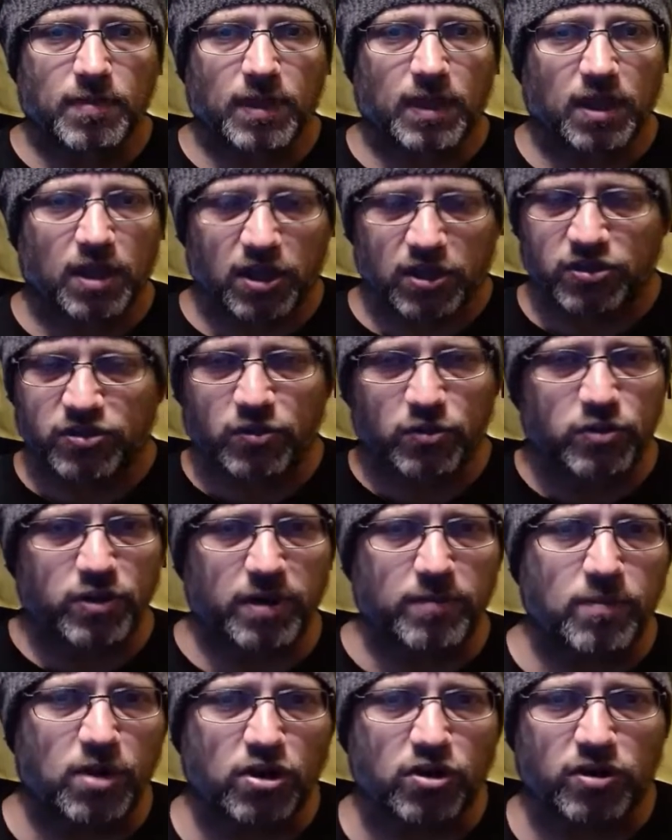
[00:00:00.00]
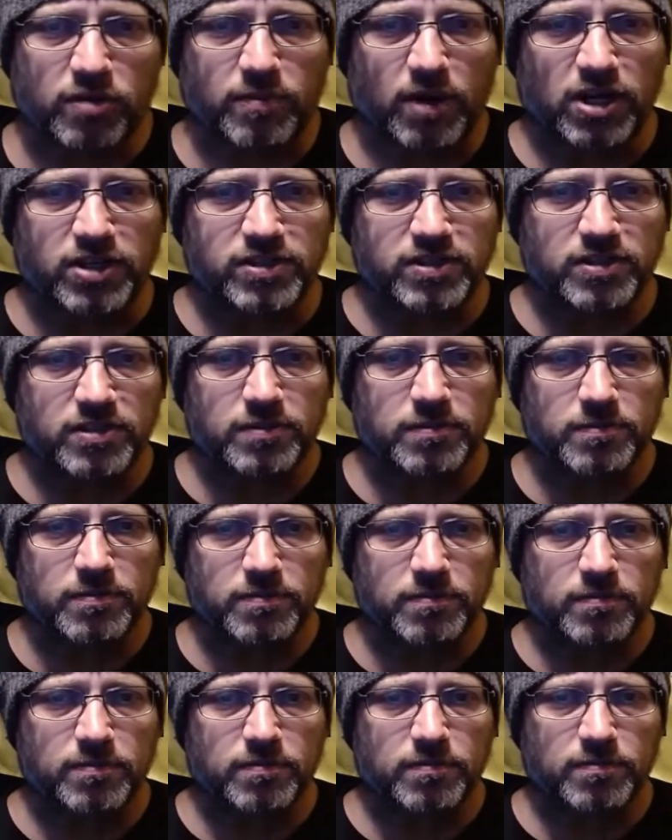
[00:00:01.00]
He threw them under the bus.
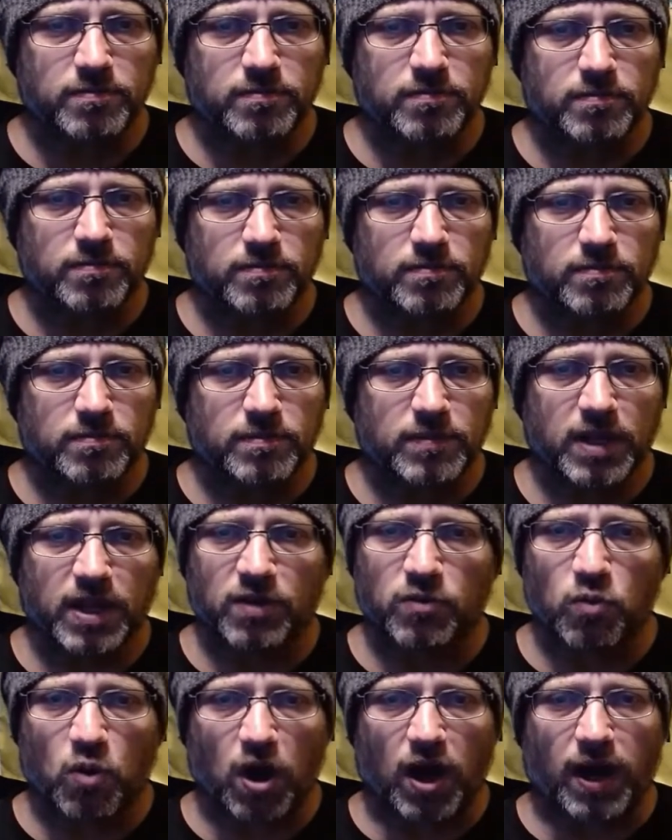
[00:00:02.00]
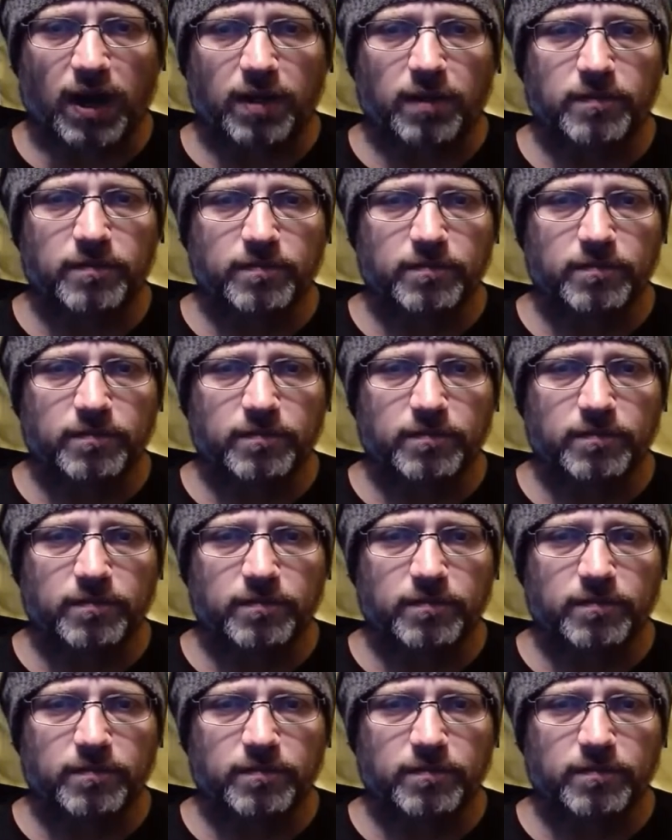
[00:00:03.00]
And why?